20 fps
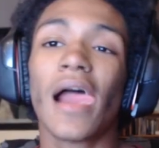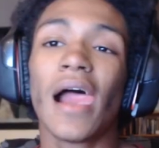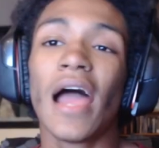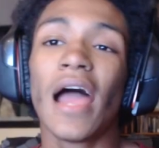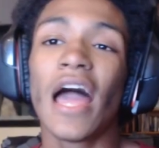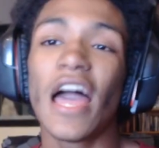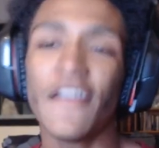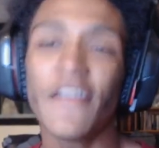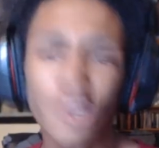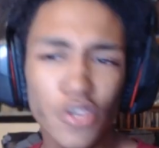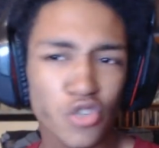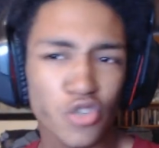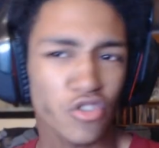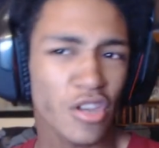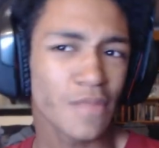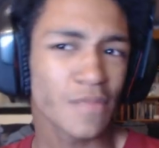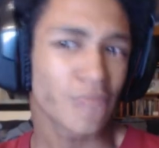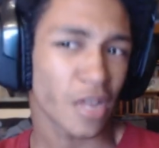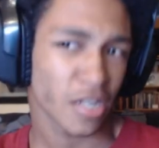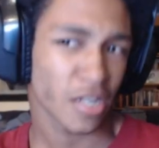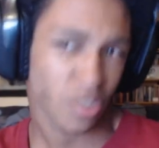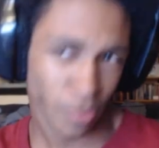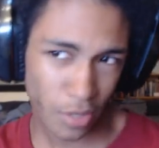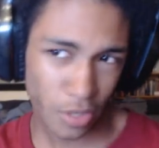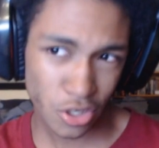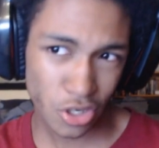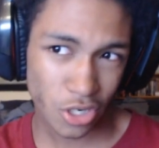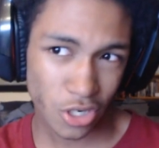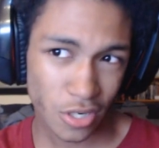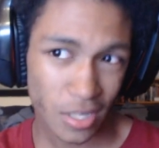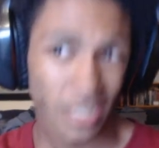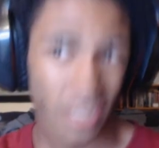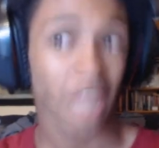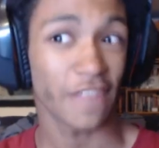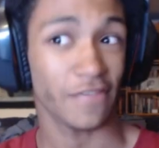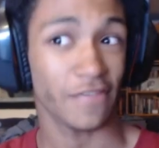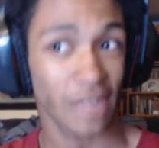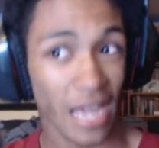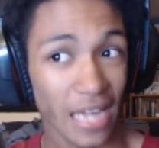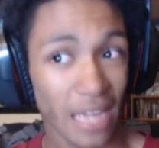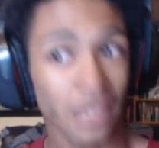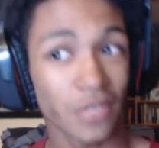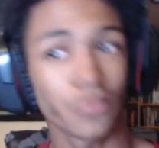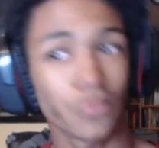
Have you streamed on Twitch? If not, will